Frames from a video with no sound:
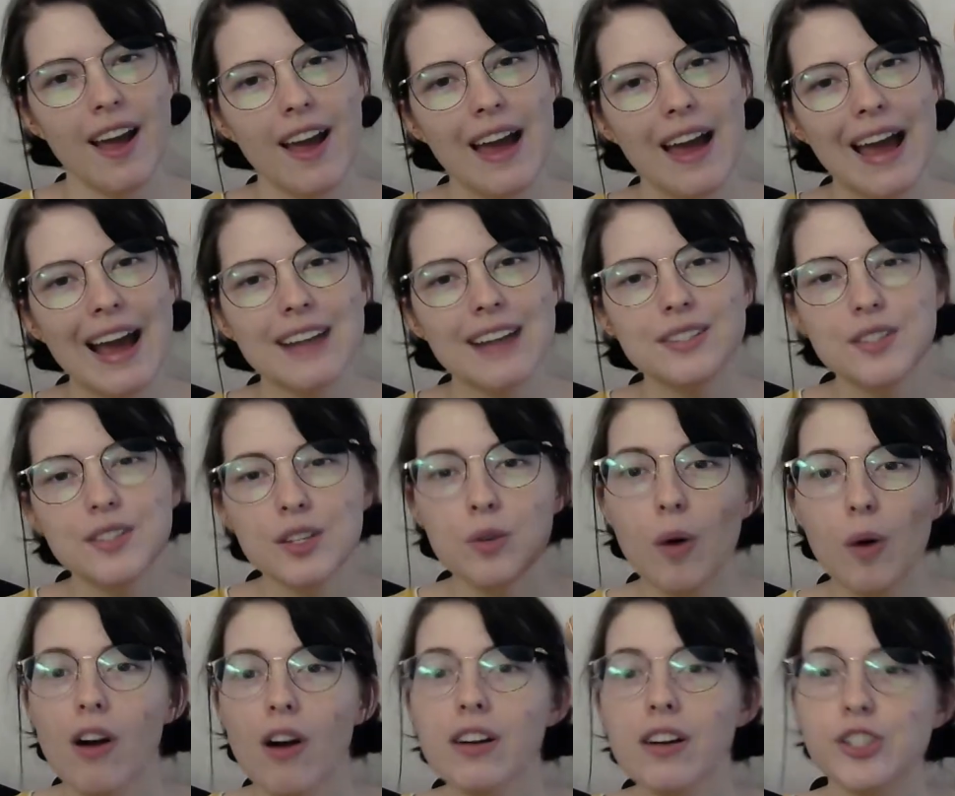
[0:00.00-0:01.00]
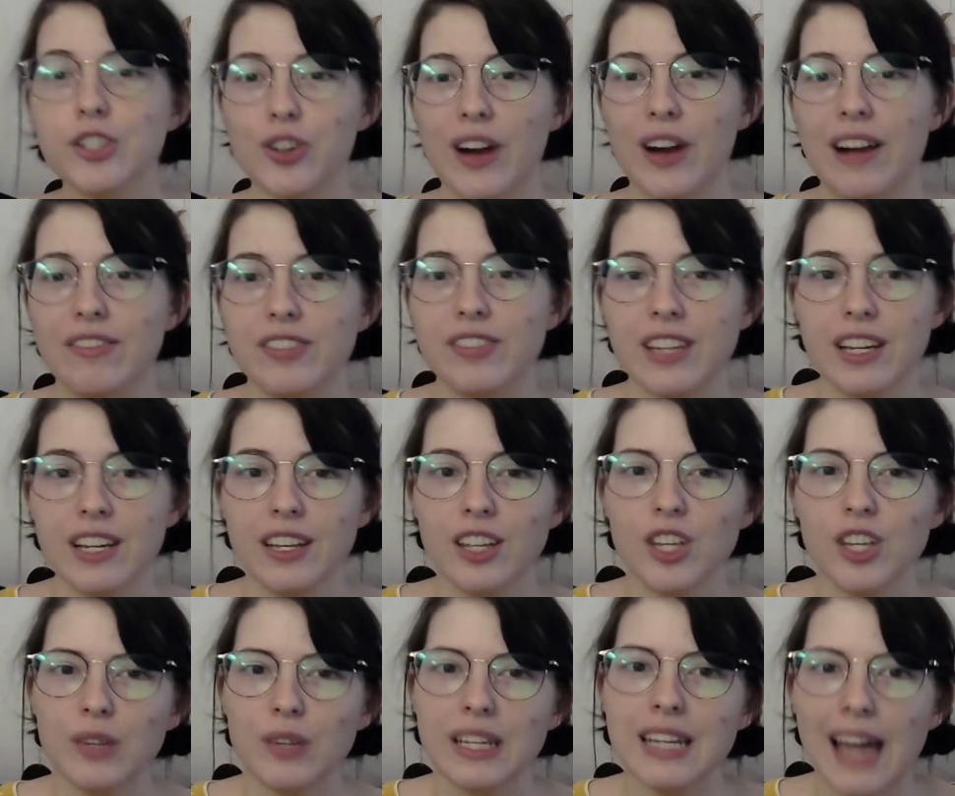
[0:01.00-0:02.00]
as you are drafting,
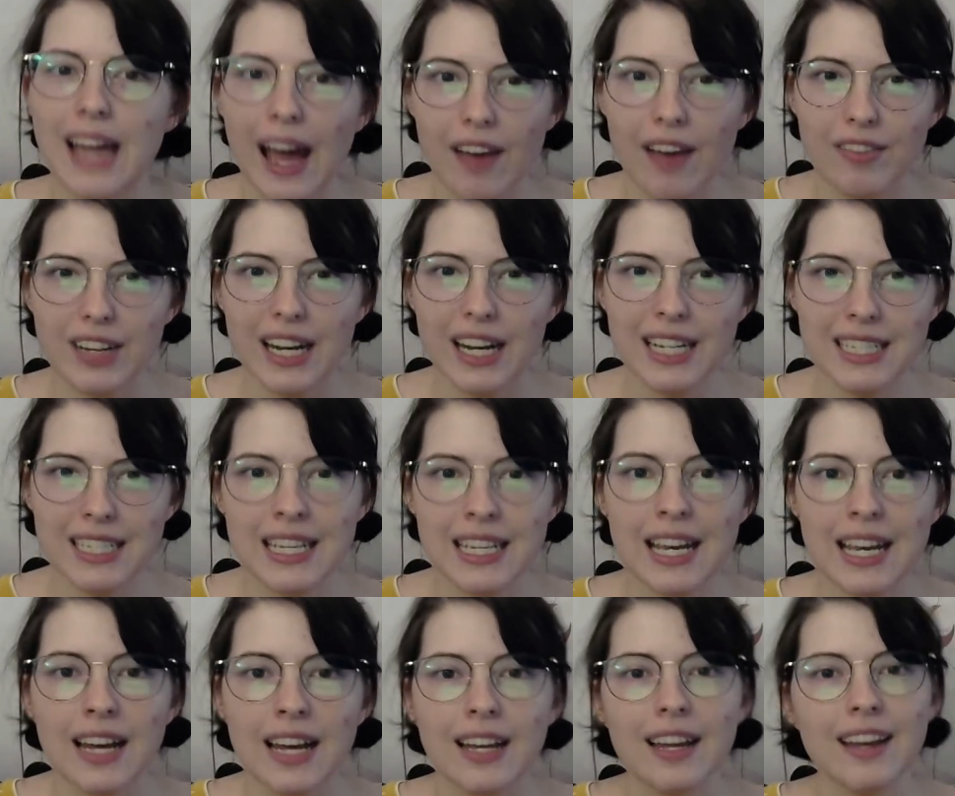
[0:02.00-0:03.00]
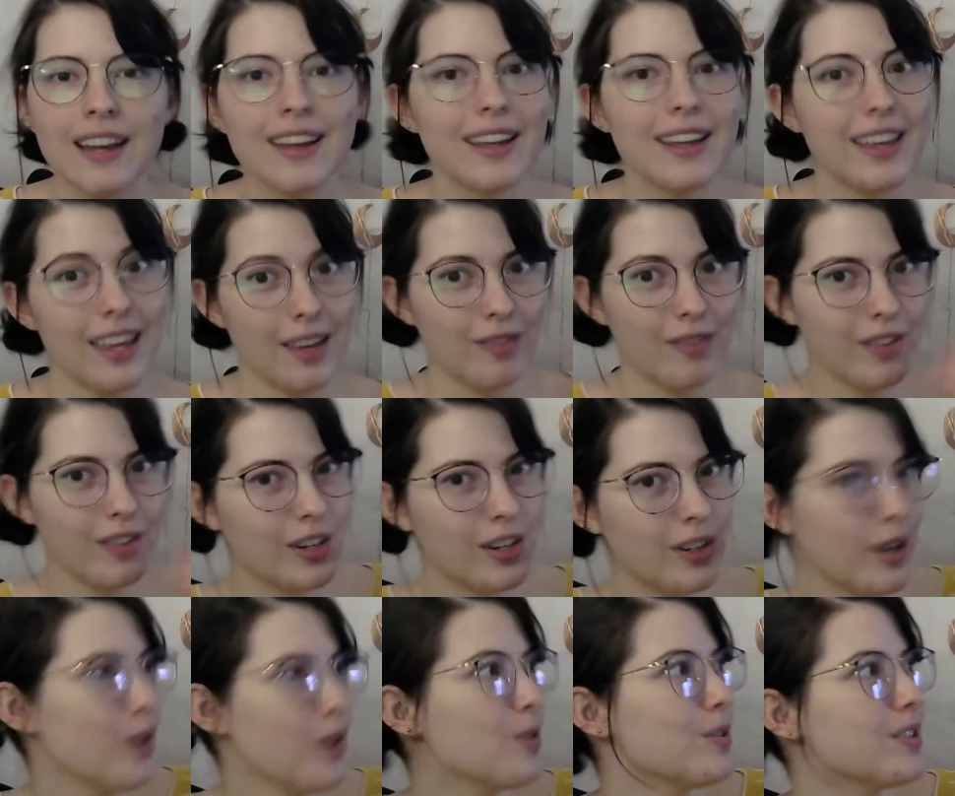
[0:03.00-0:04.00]
you need to have an idea, even
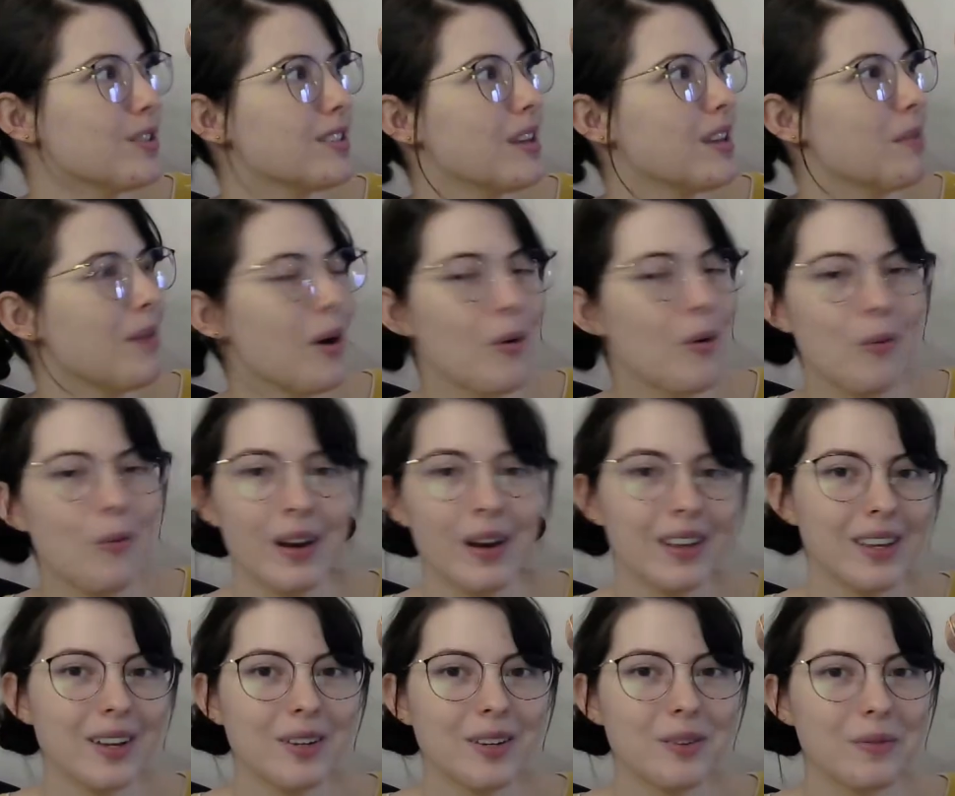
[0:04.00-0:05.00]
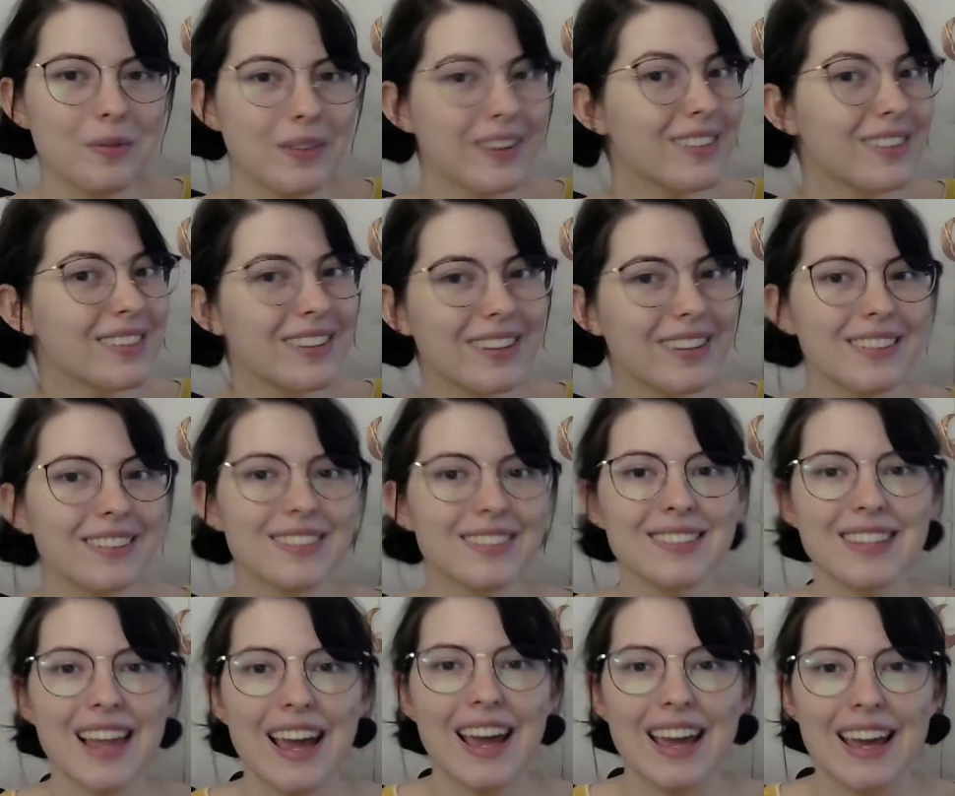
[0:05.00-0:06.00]
notes, about what your world
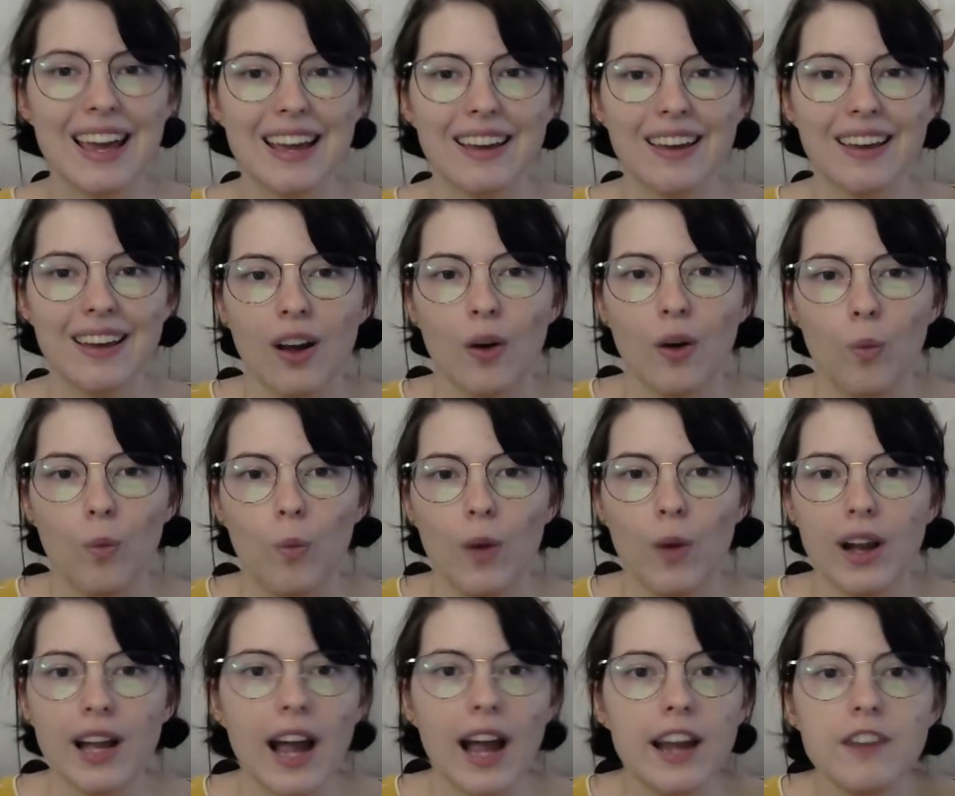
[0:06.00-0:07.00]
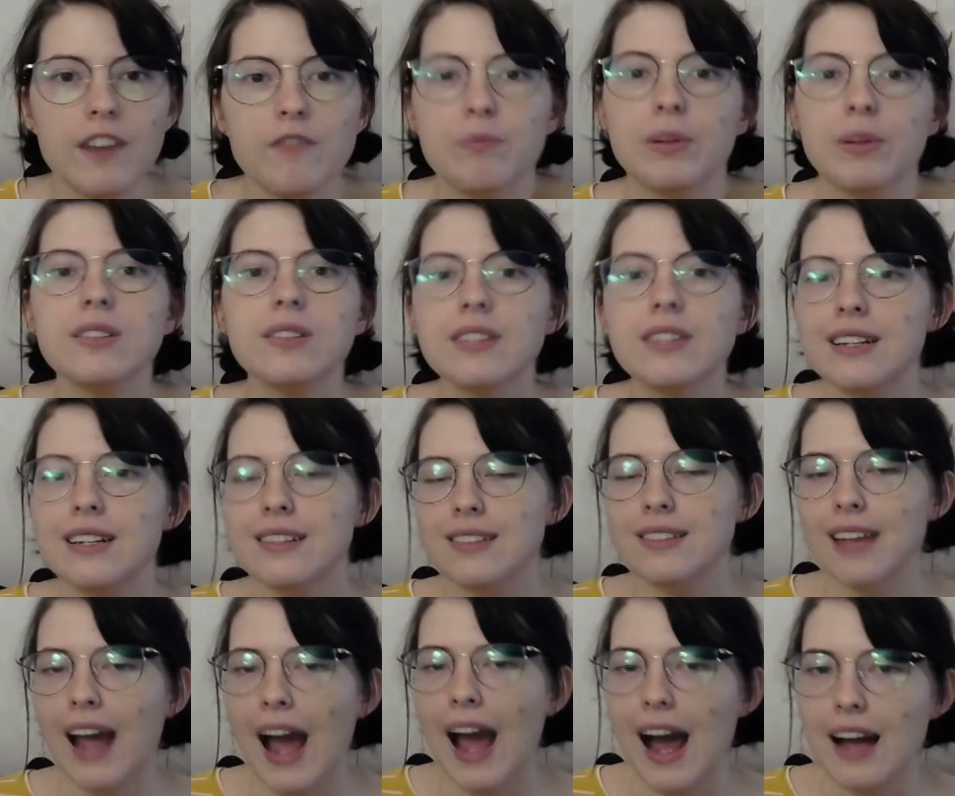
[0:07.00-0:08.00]
looks like. What kind of buildings
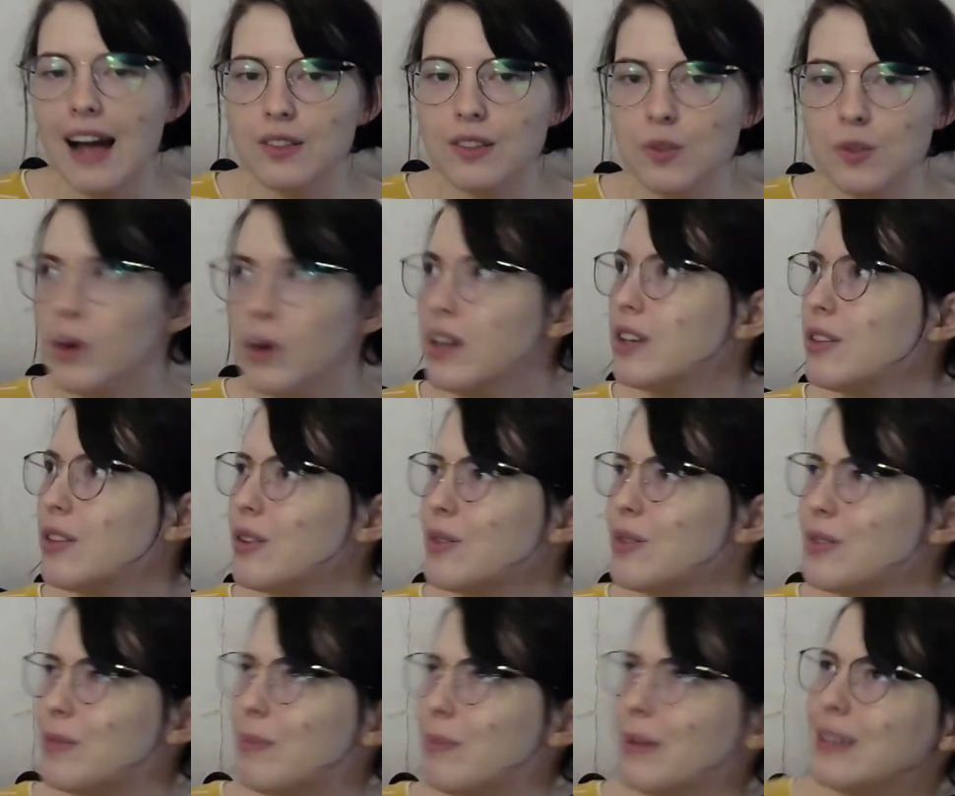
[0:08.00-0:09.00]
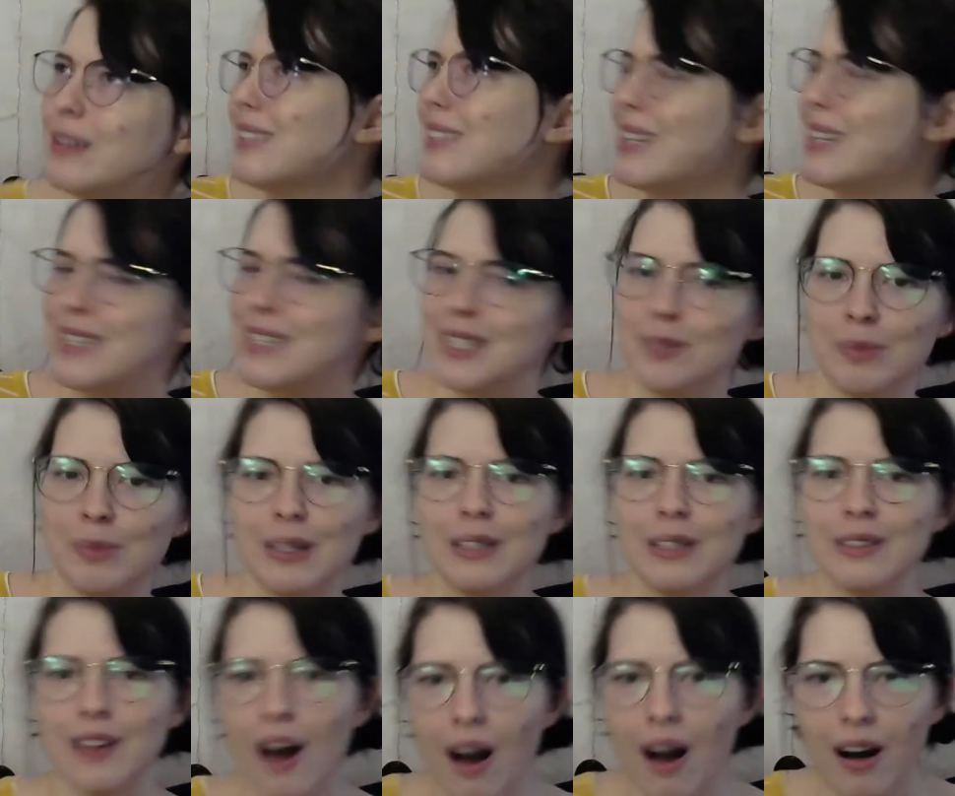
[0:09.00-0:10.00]
it has. Where do those buildings
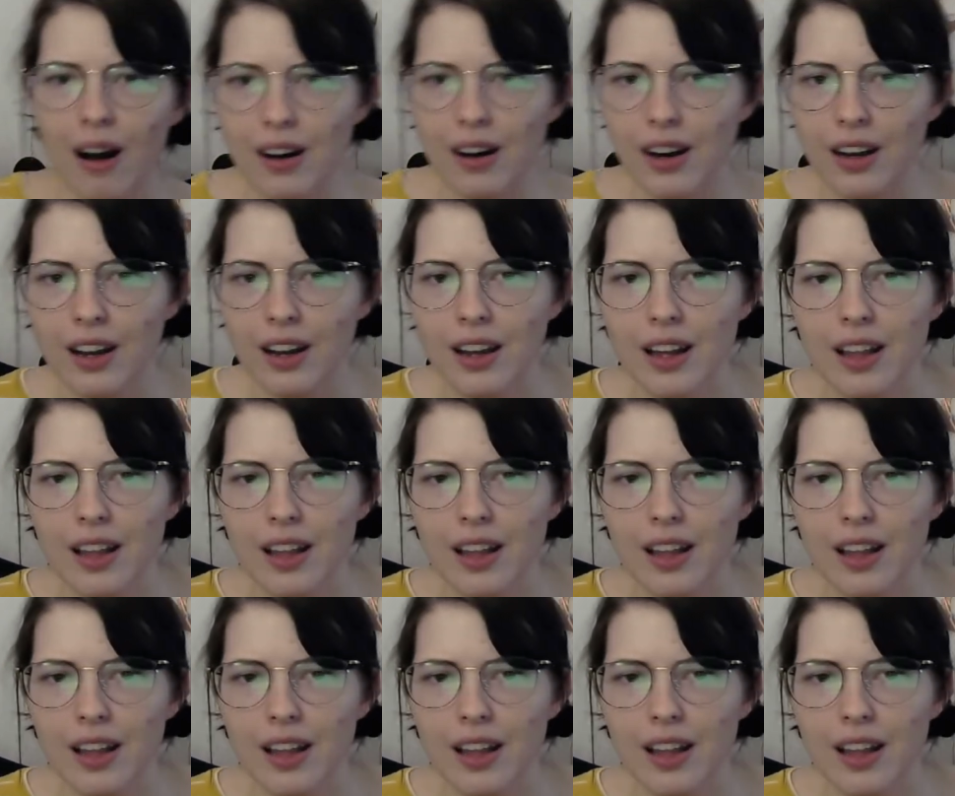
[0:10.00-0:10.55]
belong?